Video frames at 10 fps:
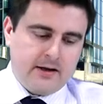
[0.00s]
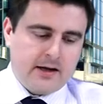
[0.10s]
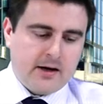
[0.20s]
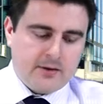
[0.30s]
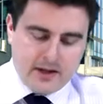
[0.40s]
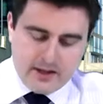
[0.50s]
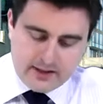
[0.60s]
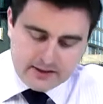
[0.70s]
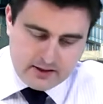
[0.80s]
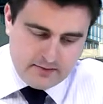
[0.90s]
the
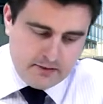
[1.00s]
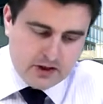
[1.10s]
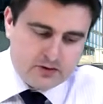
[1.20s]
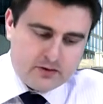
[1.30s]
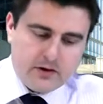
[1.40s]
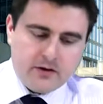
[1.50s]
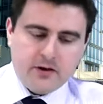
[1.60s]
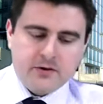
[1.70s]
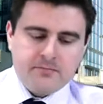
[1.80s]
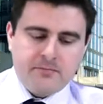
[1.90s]
calculator, make sure that
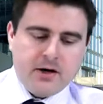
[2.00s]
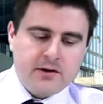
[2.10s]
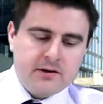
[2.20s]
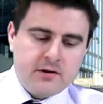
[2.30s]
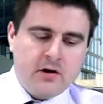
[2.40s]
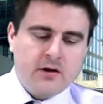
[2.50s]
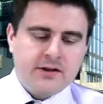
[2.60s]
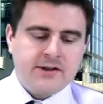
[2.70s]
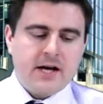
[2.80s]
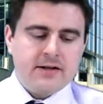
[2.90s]
those buttons are
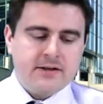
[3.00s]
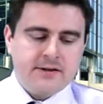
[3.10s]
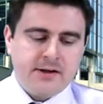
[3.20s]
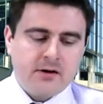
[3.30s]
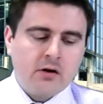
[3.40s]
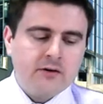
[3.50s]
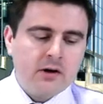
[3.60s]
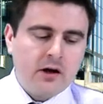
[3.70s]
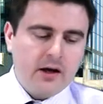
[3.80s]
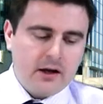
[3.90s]
set to zero if
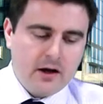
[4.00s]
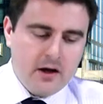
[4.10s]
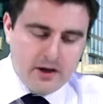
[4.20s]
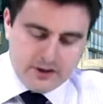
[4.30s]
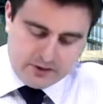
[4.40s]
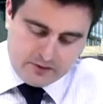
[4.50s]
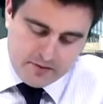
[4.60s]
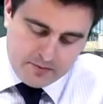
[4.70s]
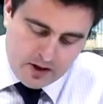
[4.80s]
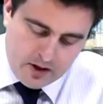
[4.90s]
you like. So
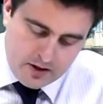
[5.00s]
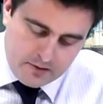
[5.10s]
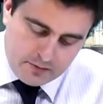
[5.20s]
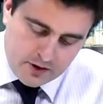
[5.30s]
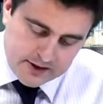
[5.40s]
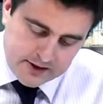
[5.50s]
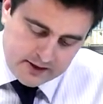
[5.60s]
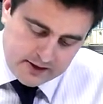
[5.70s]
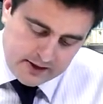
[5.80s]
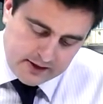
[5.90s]
remember,
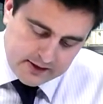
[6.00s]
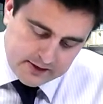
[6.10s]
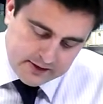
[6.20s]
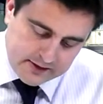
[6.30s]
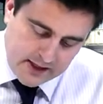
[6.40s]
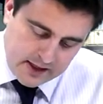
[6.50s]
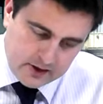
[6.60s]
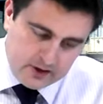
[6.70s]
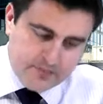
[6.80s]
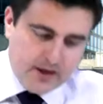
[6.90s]
pressing the
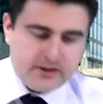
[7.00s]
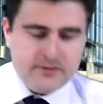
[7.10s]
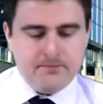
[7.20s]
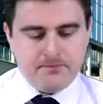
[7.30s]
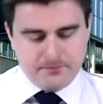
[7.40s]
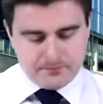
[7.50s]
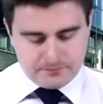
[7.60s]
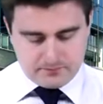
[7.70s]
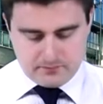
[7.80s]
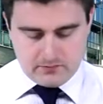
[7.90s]
second button.
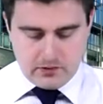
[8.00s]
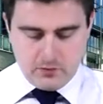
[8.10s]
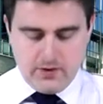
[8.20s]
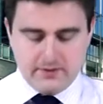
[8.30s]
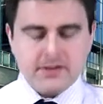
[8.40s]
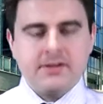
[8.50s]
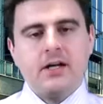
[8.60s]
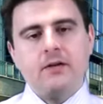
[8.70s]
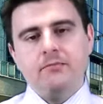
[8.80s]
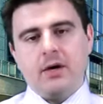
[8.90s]
You have the
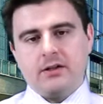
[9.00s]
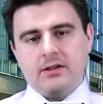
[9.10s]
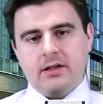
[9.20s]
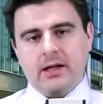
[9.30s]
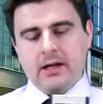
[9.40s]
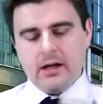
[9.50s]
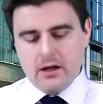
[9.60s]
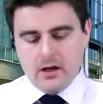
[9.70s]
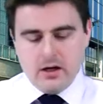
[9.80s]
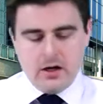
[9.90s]
second button here